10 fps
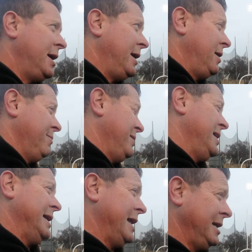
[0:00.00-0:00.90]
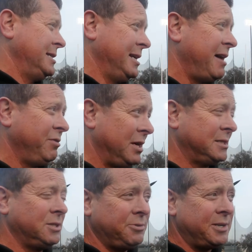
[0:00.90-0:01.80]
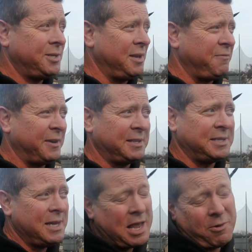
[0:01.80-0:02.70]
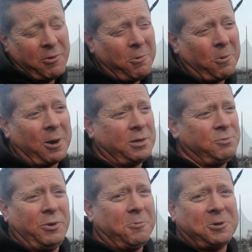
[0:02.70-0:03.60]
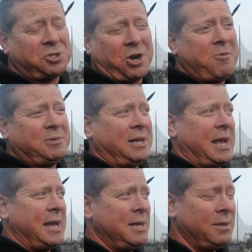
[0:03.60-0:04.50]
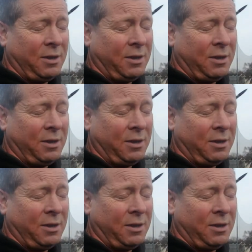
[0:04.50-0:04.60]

Um, and again, it did have a lot to do with the defense, and we weren't we weren't sharp today.